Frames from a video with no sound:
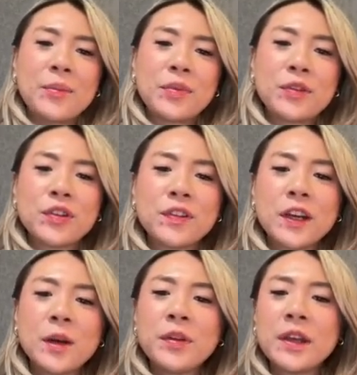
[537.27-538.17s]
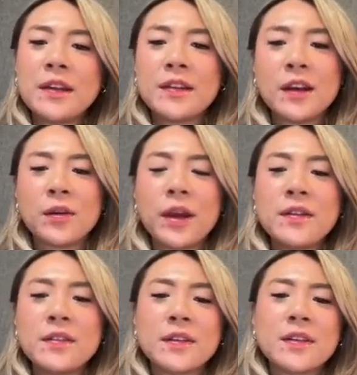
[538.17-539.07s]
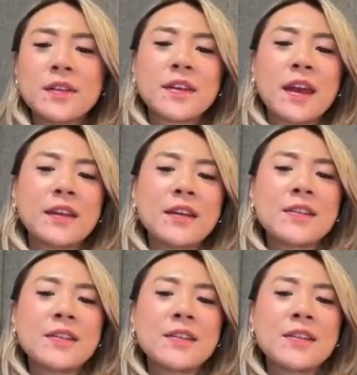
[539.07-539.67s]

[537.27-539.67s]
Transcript: So just a couple of key takeaways. Scaling